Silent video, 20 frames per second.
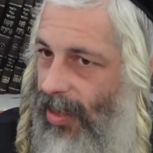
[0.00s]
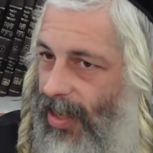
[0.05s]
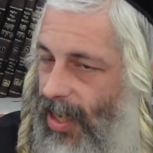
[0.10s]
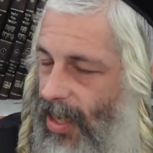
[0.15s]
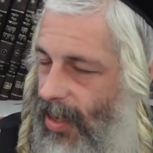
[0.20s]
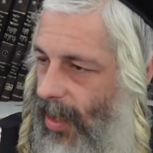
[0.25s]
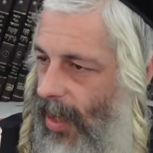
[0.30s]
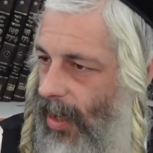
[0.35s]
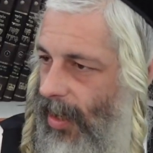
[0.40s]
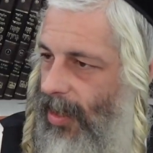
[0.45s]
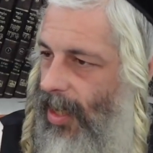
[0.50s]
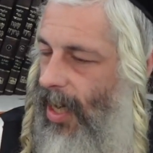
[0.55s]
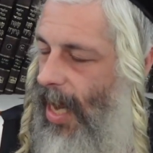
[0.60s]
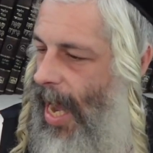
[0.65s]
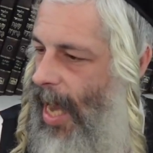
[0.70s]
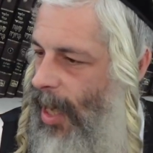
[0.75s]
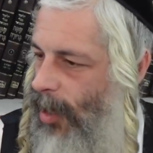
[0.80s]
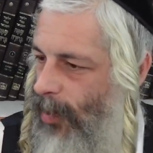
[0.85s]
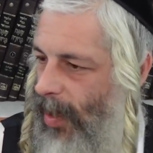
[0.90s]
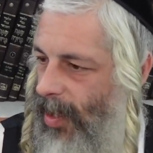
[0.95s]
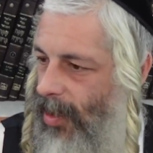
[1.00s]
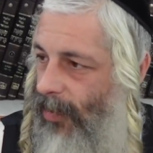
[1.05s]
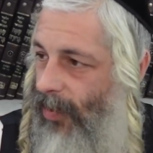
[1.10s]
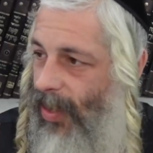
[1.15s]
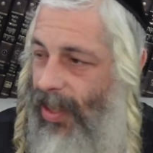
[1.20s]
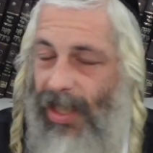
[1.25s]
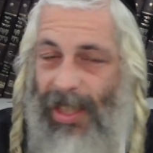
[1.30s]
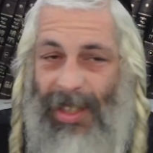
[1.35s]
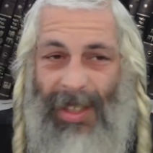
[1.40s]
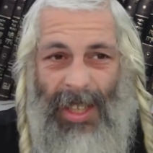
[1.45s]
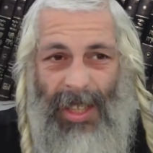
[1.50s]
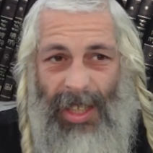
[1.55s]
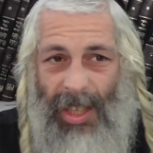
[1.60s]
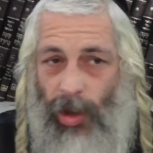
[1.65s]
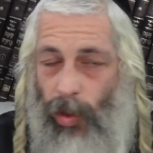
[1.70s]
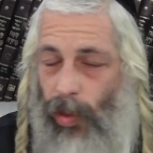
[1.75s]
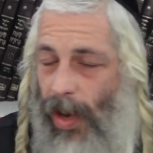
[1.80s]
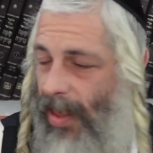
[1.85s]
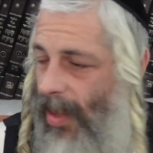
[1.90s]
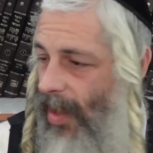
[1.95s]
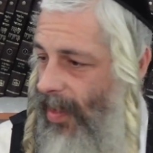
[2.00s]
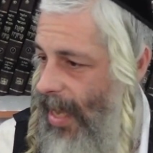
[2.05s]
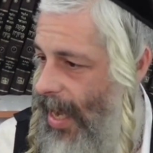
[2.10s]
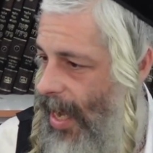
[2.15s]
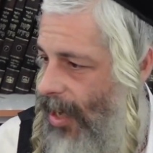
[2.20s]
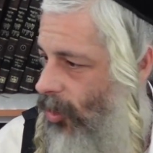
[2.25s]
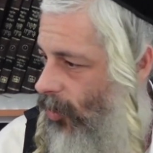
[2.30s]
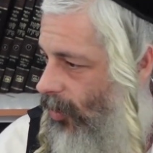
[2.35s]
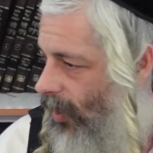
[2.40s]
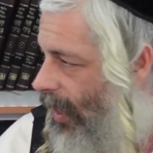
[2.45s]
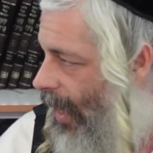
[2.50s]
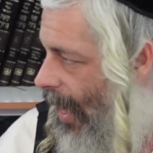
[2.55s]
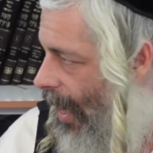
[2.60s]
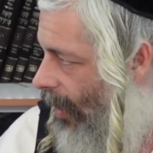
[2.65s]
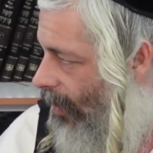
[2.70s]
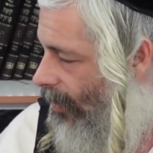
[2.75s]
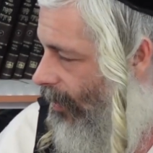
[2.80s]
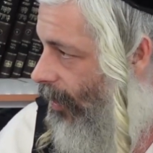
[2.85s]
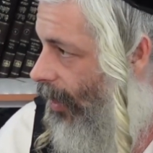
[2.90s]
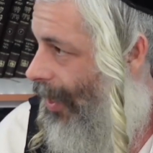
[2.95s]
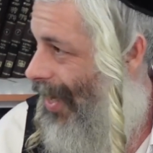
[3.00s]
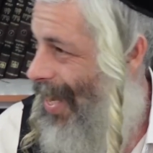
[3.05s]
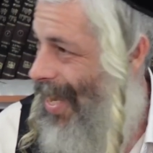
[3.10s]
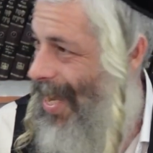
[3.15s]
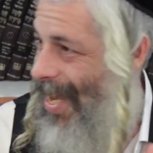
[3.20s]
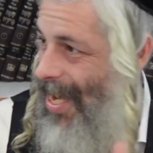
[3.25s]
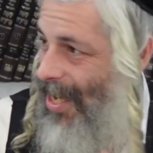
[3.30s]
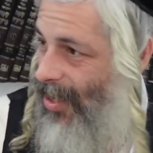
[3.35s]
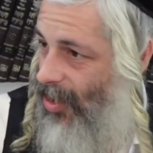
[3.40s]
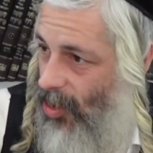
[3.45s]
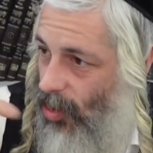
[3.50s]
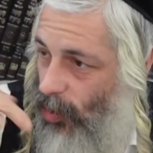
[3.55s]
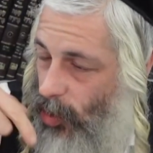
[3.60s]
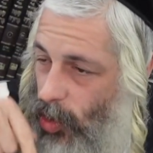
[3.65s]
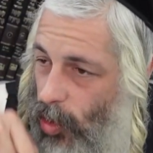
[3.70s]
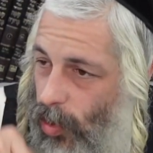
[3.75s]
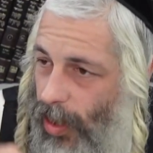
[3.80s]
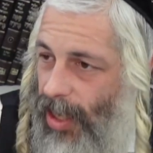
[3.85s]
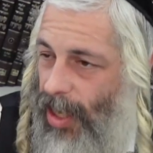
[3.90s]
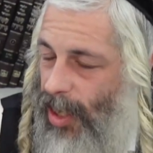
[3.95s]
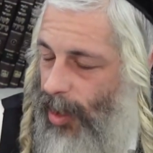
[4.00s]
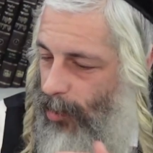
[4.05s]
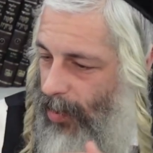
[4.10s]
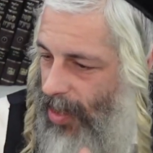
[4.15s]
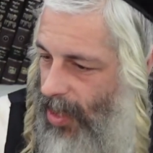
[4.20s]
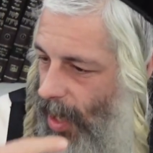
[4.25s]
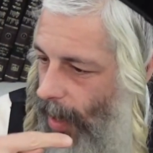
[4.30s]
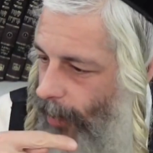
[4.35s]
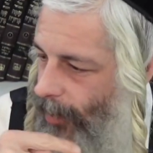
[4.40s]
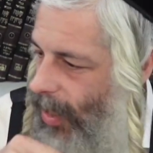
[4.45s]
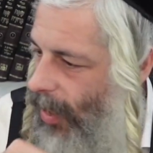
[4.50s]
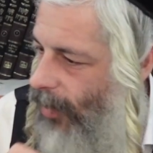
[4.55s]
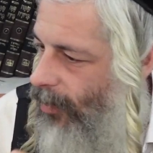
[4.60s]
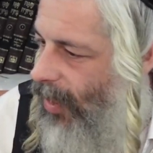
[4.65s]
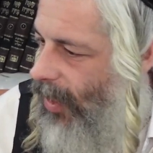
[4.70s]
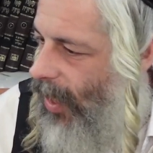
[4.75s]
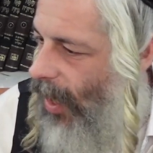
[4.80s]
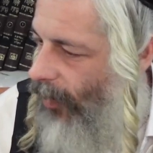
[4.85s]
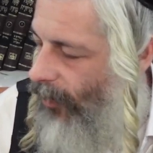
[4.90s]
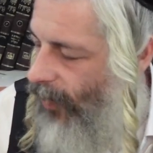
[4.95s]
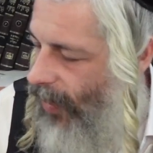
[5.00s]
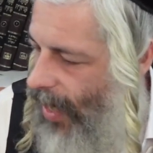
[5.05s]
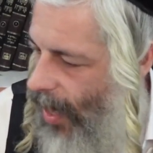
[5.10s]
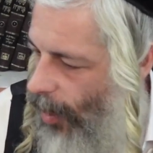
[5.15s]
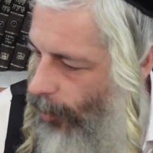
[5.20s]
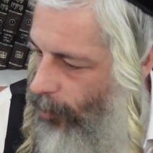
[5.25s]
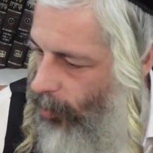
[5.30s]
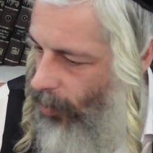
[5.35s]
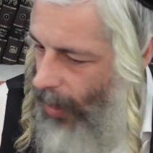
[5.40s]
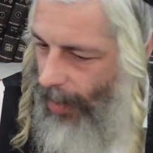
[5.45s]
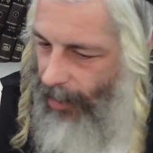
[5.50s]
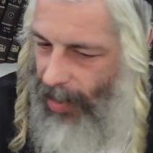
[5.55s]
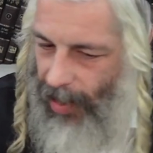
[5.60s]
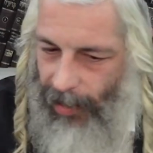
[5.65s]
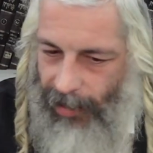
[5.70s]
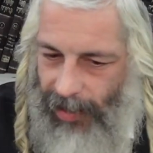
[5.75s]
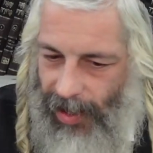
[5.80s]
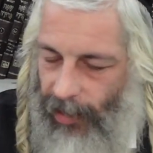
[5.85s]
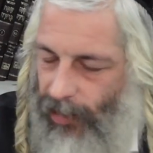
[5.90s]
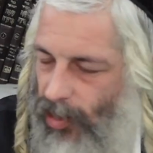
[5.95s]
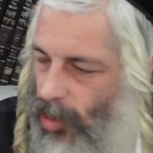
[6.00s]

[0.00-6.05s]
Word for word: details and aspects of existence in a way that the angels can't. In so doing, he's becoming himself and now priming himself